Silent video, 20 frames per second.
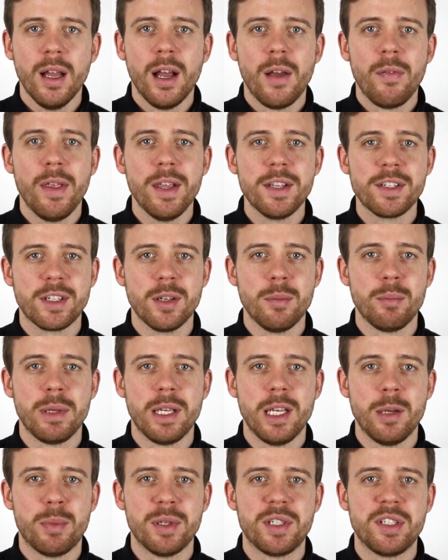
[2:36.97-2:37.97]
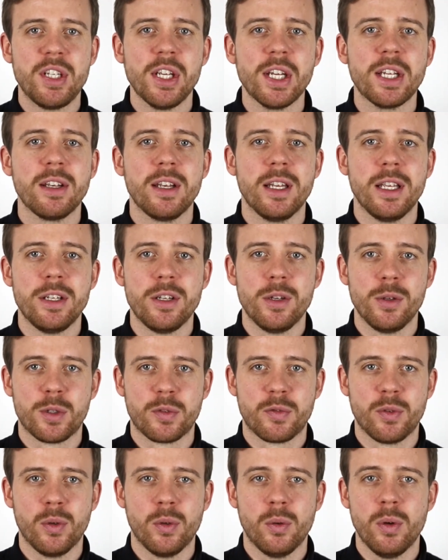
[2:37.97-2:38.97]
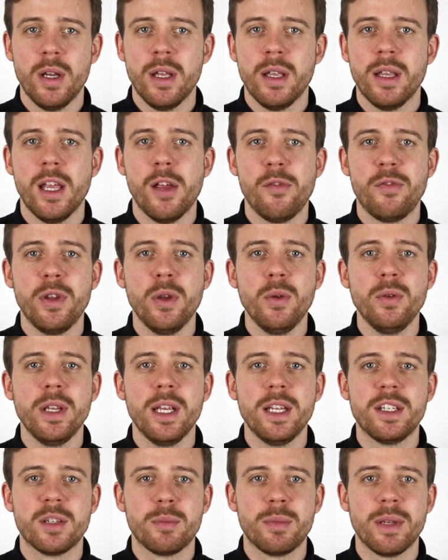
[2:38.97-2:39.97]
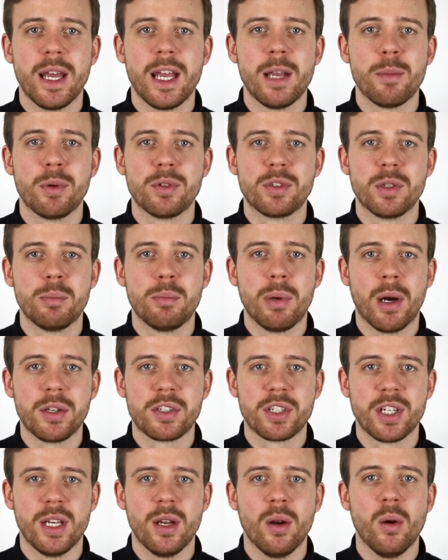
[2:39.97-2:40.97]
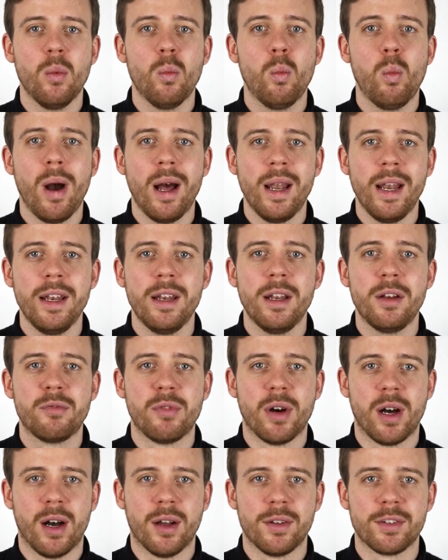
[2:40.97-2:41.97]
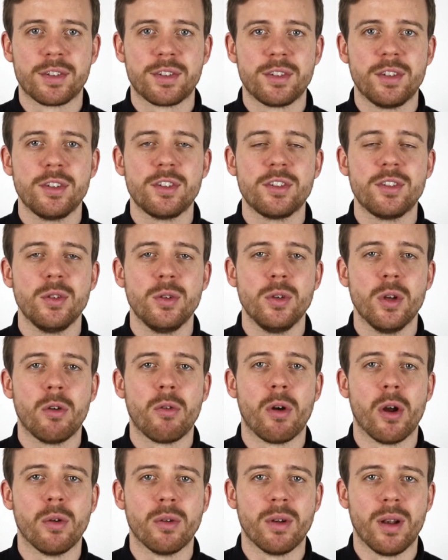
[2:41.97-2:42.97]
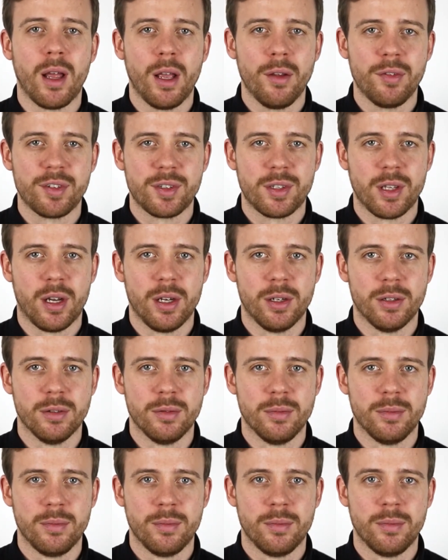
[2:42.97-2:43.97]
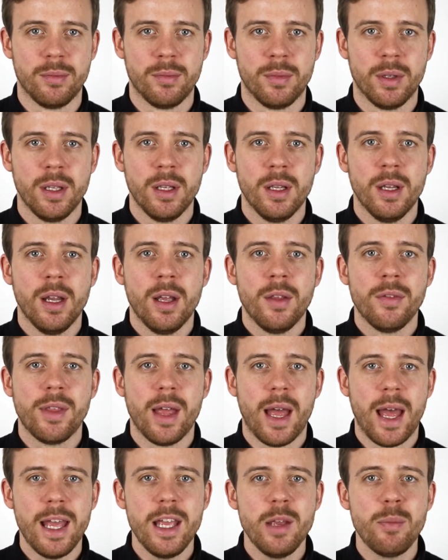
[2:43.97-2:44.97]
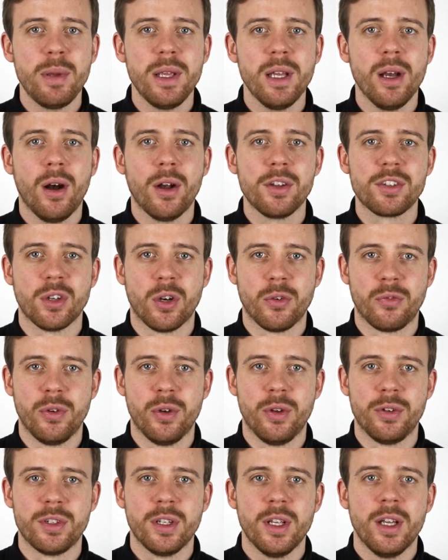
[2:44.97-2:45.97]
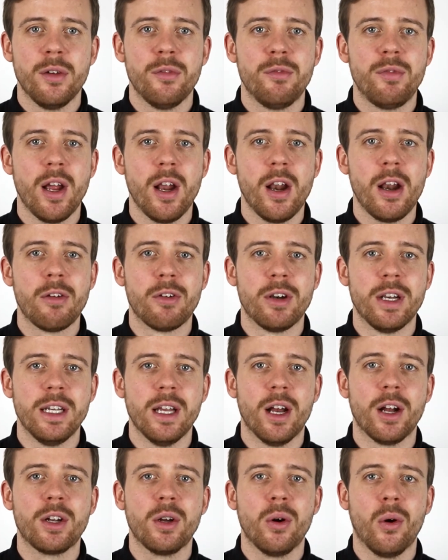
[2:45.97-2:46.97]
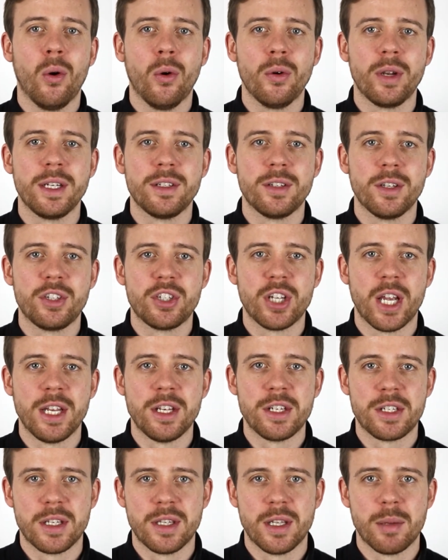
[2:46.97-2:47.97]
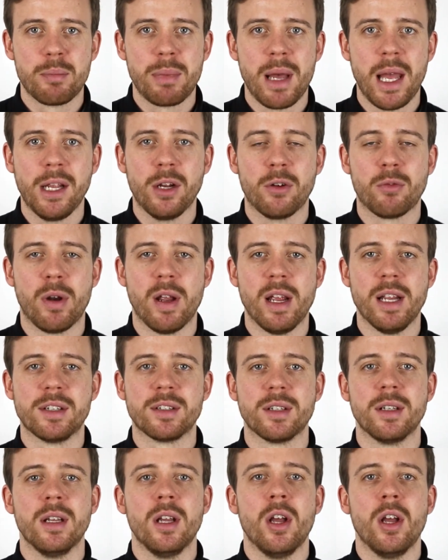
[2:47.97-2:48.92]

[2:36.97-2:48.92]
This can be particularly useful if you need to be able to budget well in advance to suit your own lifestyle. The APRs offered vary according to changes in the bank rate,